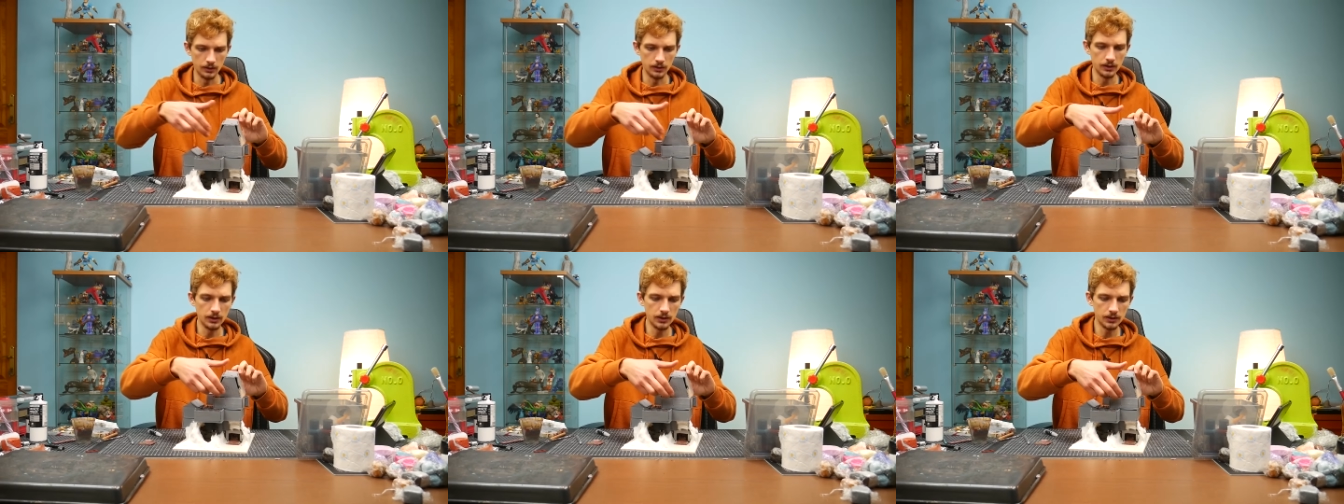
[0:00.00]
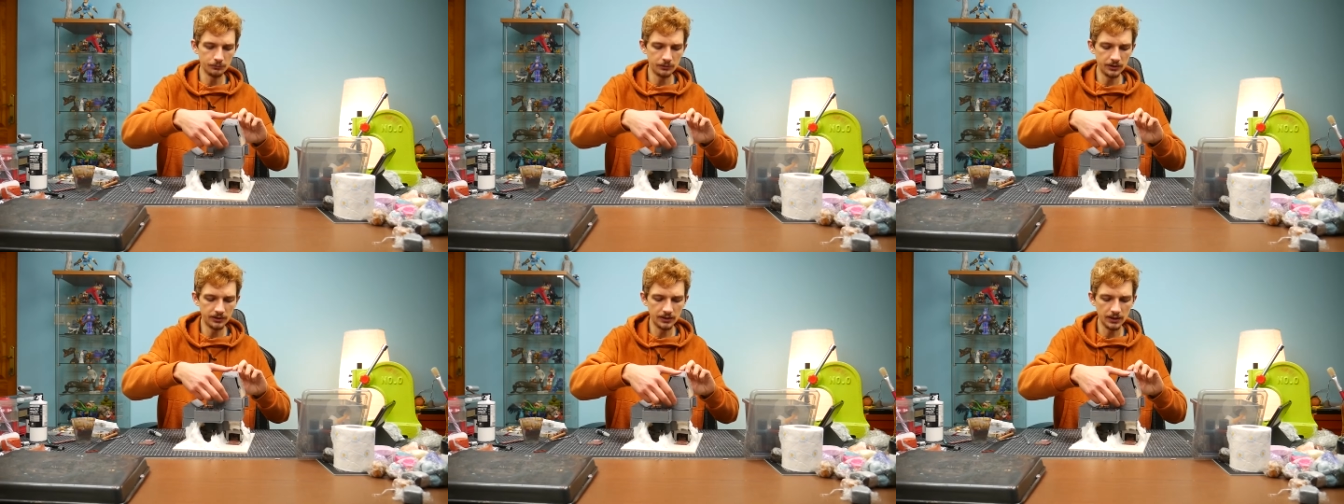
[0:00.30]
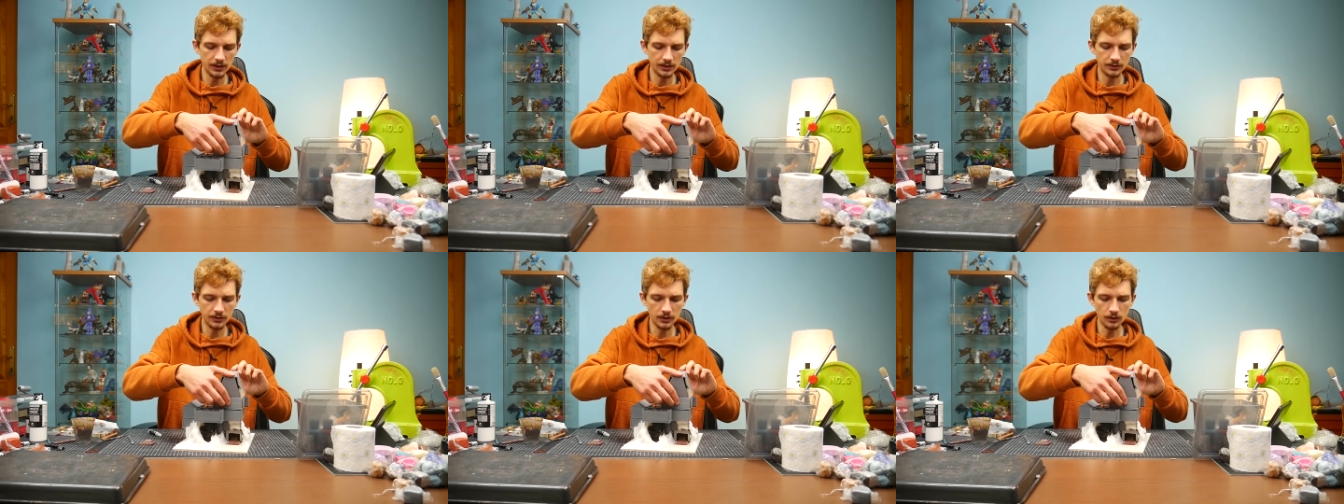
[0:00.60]
Let me
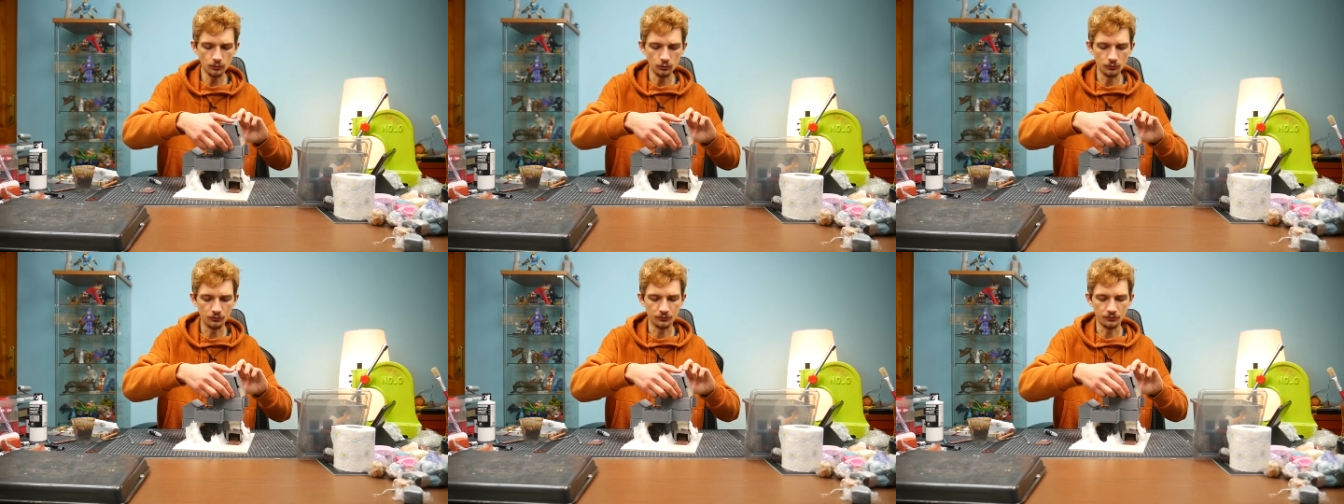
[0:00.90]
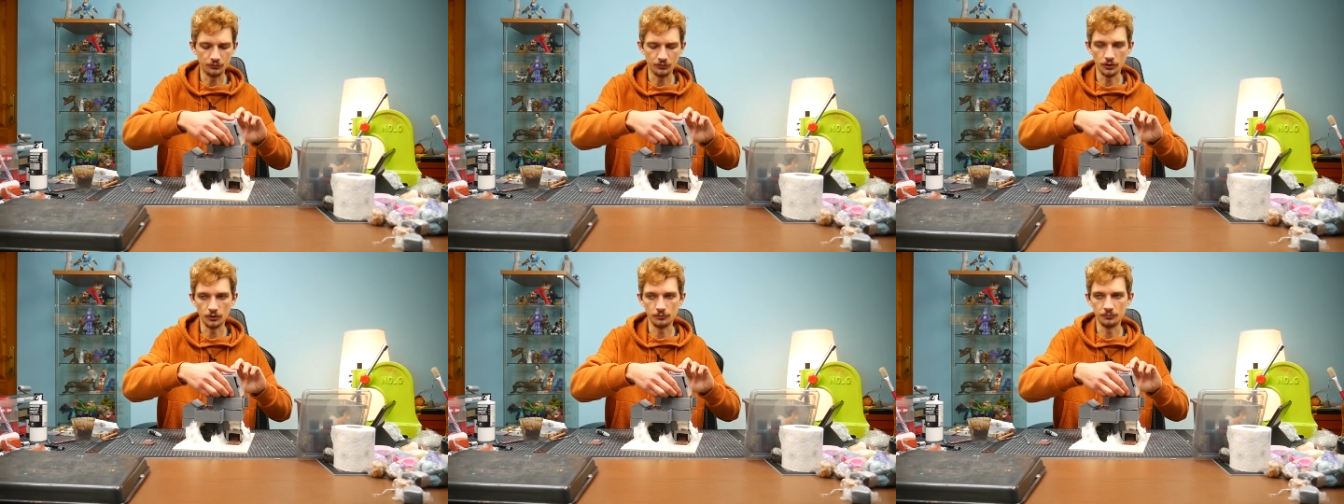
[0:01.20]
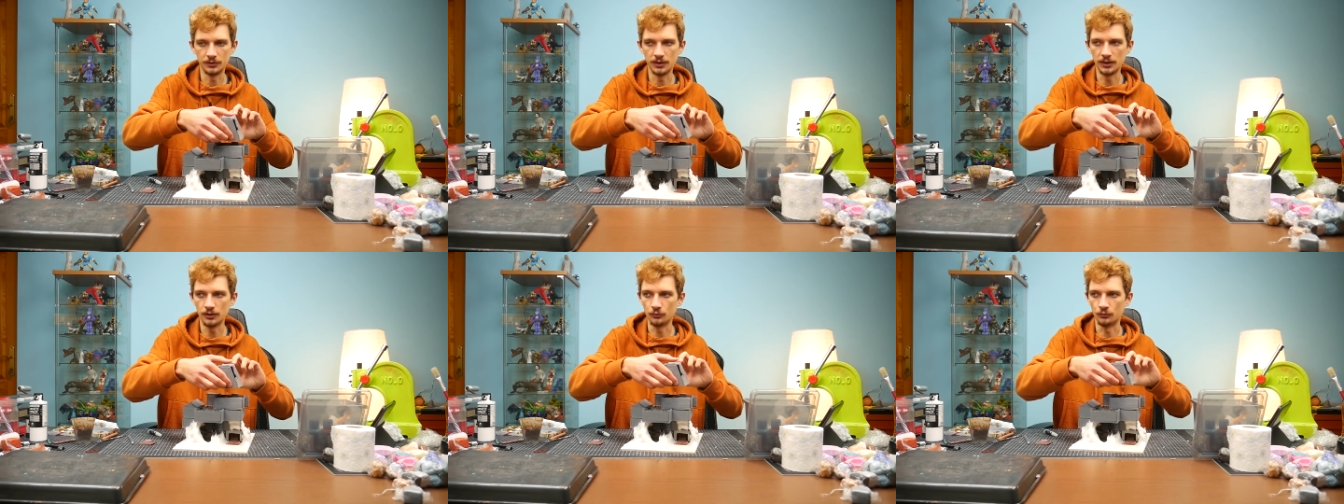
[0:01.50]
take the roof
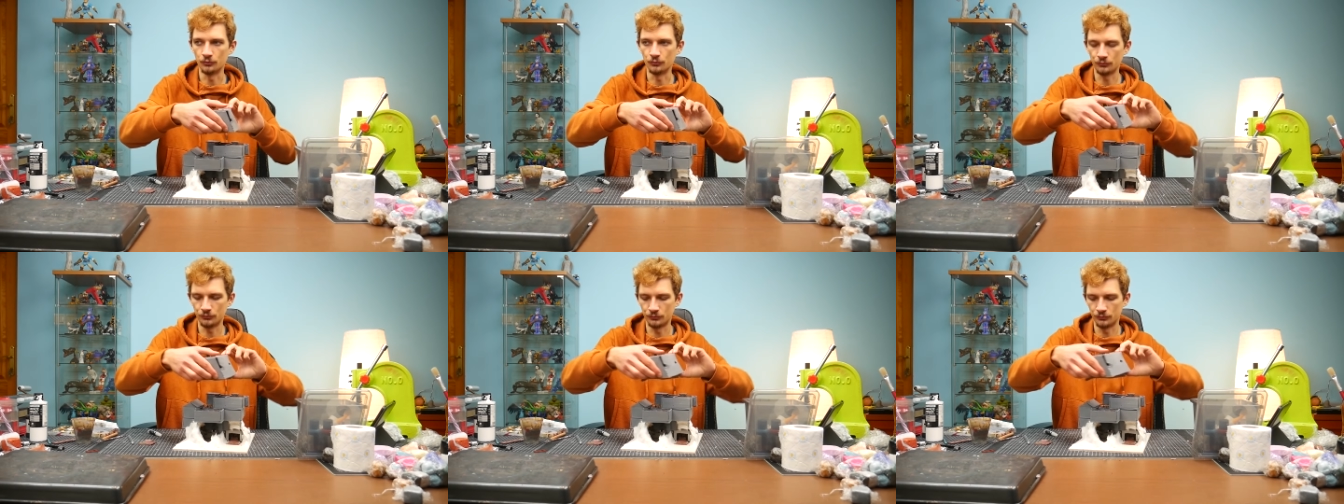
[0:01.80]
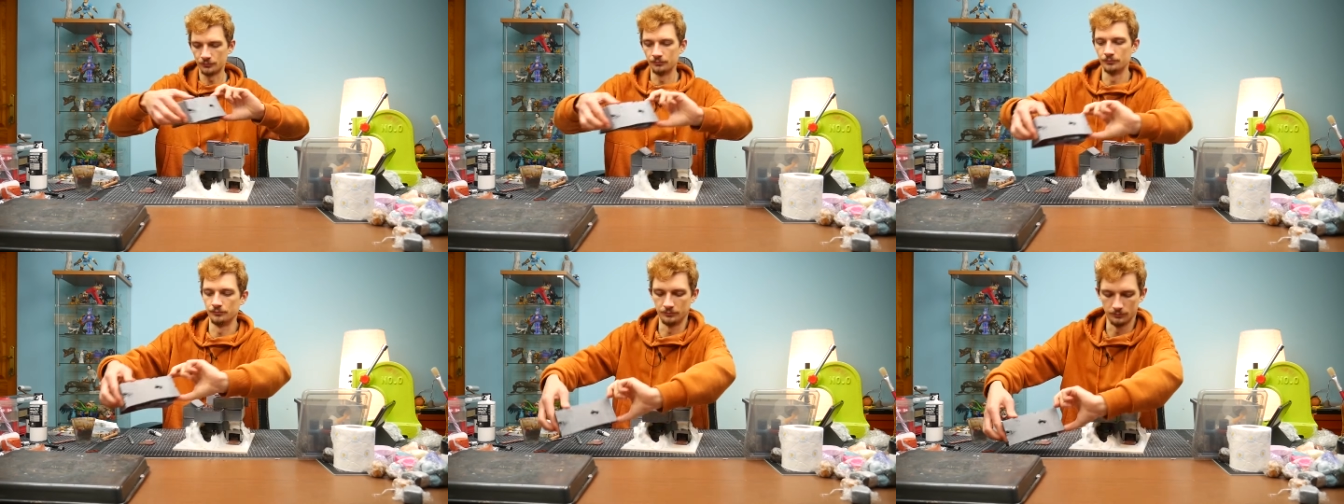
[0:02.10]
from the roof.